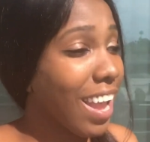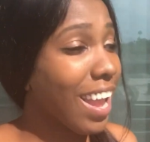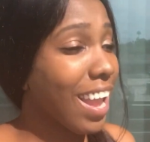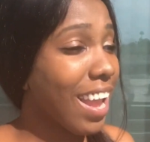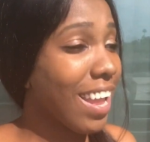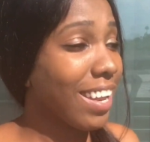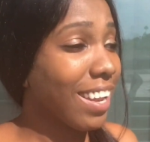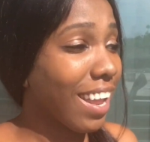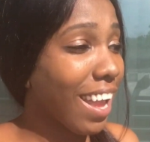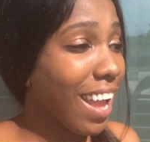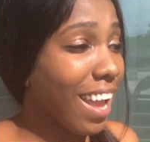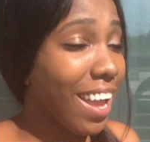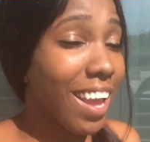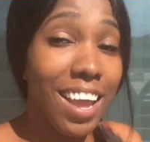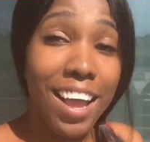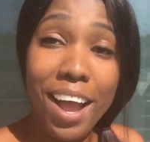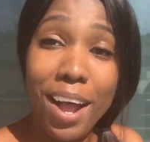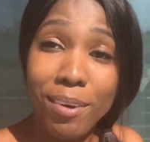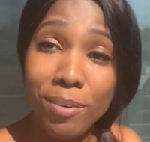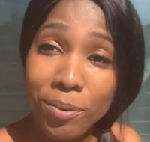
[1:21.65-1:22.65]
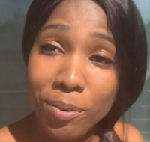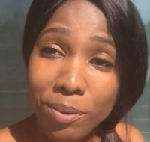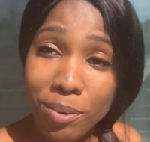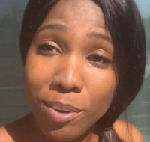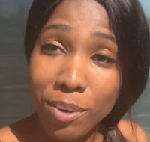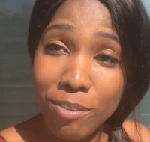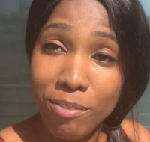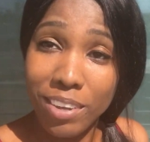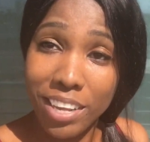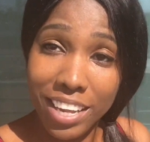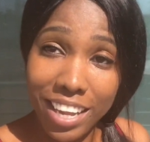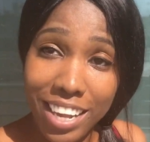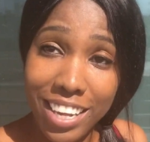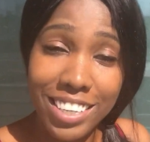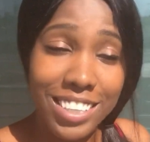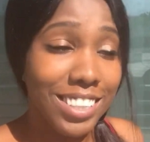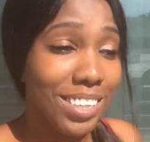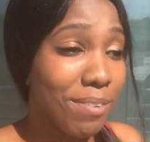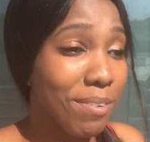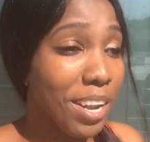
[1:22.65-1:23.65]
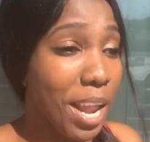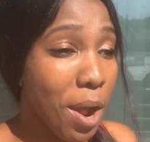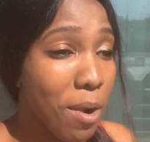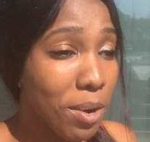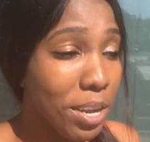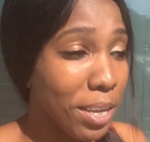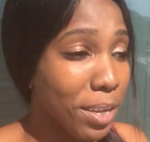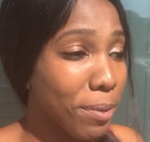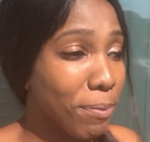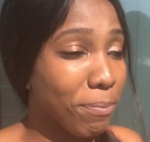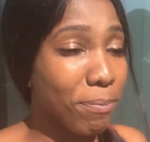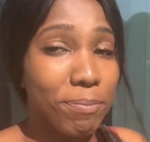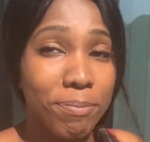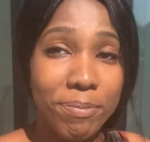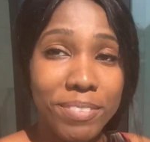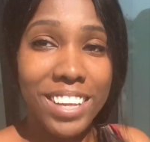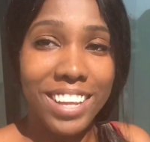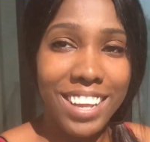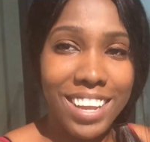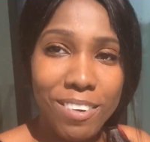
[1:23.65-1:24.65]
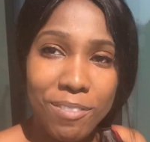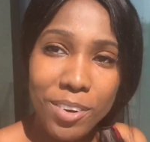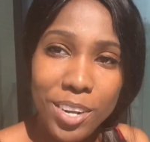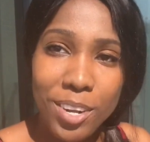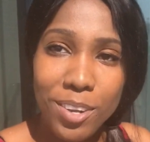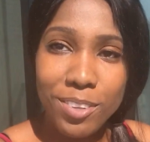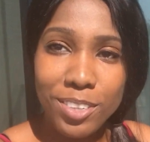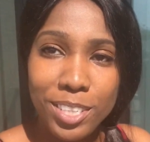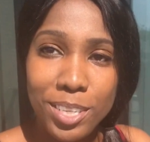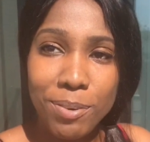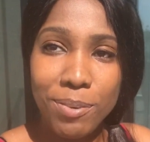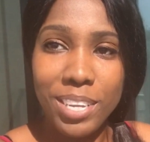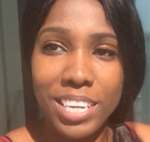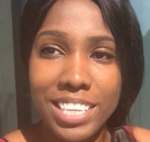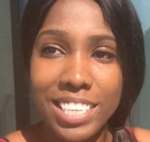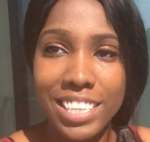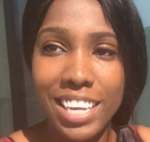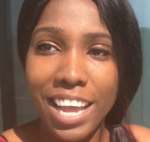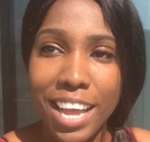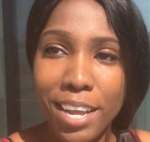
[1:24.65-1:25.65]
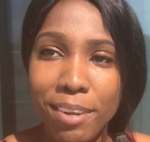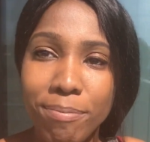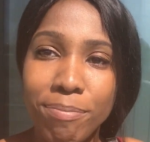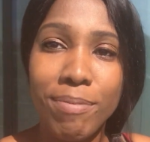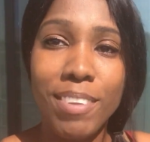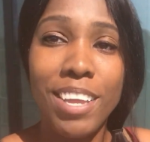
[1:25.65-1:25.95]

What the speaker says: and that I'm going on vacation without him. And we're gonna see what he say.